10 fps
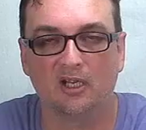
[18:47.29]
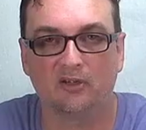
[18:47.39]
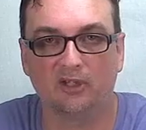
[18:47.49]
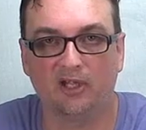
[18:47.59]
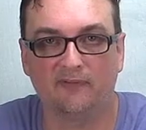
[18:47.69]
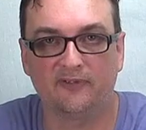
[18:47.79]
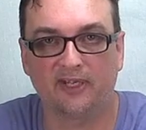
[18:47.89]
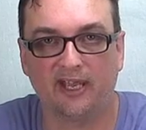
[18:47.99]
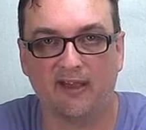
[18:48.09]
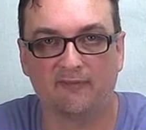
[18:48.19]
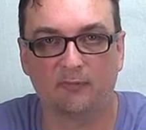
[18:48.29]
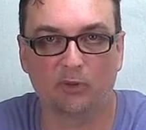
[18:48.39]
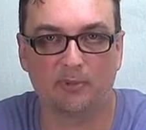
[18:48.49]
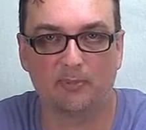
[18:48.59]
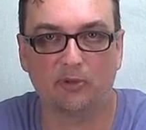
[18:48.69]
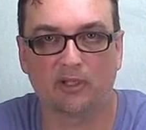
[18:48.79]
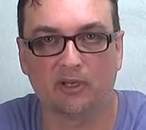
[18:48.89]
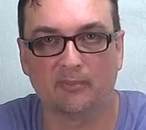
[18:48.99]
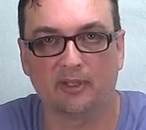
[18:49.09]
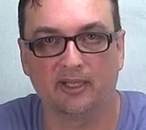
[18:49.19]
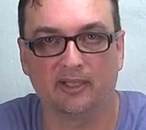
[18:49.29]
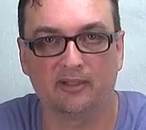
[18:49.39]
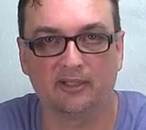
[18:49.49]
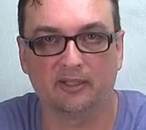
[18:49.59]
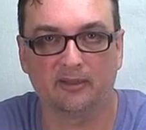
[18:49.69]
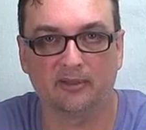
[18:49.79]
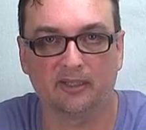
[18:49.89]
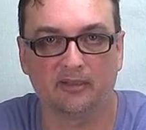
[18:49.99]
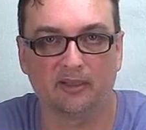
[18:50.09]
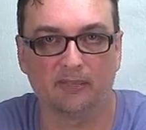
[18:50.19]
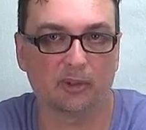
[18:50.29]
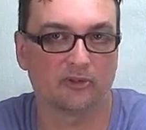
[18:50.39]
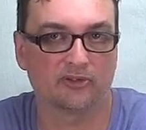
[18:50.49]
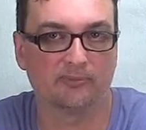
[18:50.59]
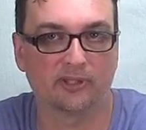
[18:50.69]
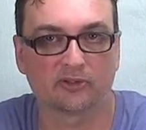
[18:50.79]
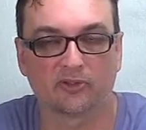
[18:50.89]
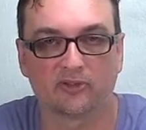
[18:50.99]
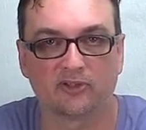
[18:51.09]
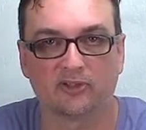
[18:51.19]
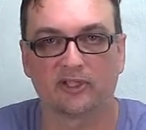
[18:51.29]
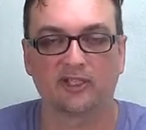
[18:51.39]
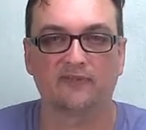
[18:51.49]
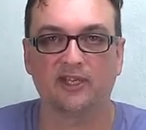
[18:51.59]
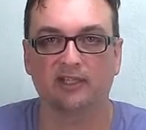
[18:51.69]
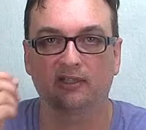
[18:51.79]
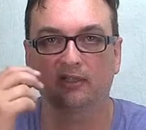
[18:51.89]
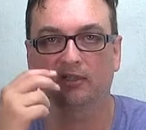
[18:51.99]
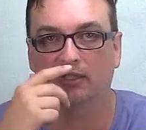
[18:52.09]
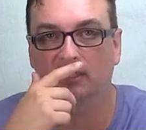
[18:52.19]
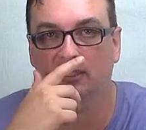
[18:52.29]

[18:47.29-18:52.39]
would love to have more people come and post some pictures that they've taken